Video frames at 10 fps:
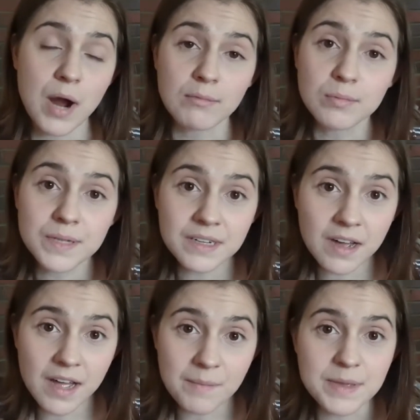Probably
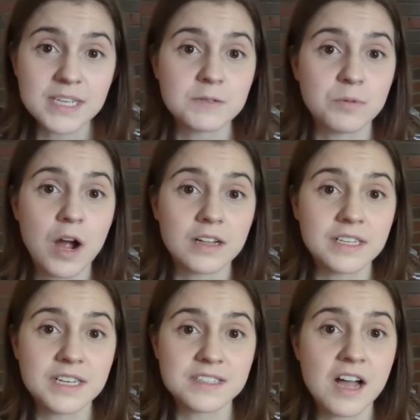not, because
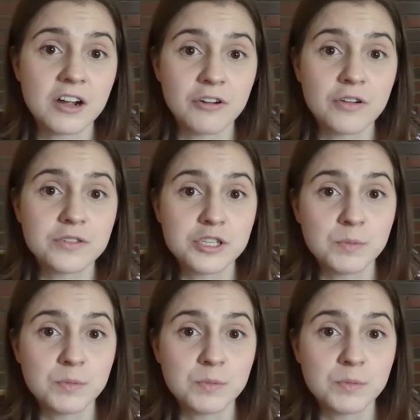broccoli does not grow